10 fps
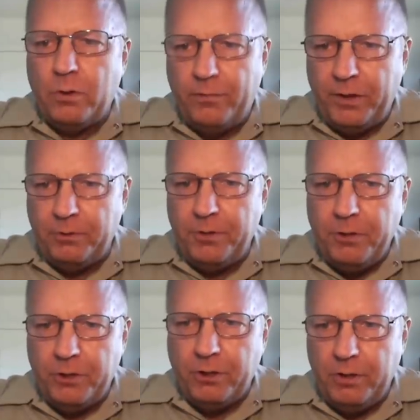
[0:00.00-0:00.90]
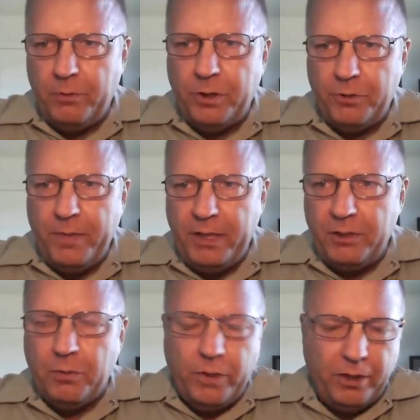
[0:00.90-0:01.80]
as for official use only, which
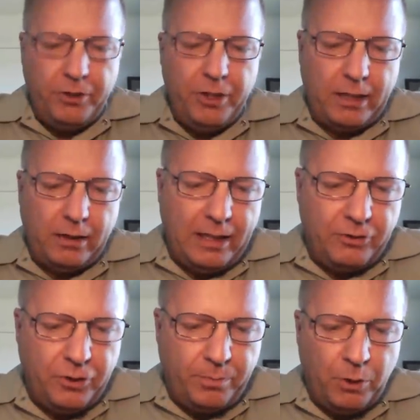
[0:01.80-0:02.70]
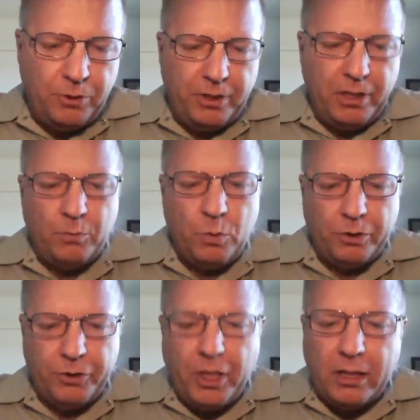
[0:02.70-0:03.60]
means that we are not allowed to post them
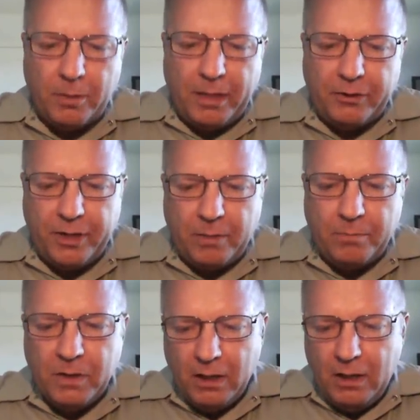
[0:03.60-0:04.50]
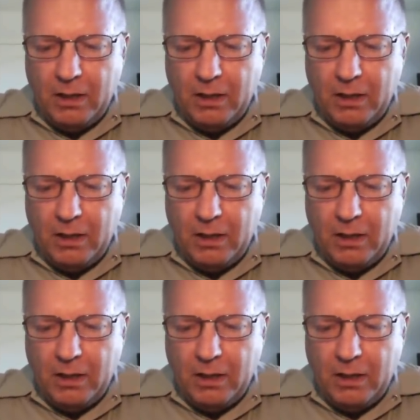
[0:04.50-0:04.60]
or talk about them.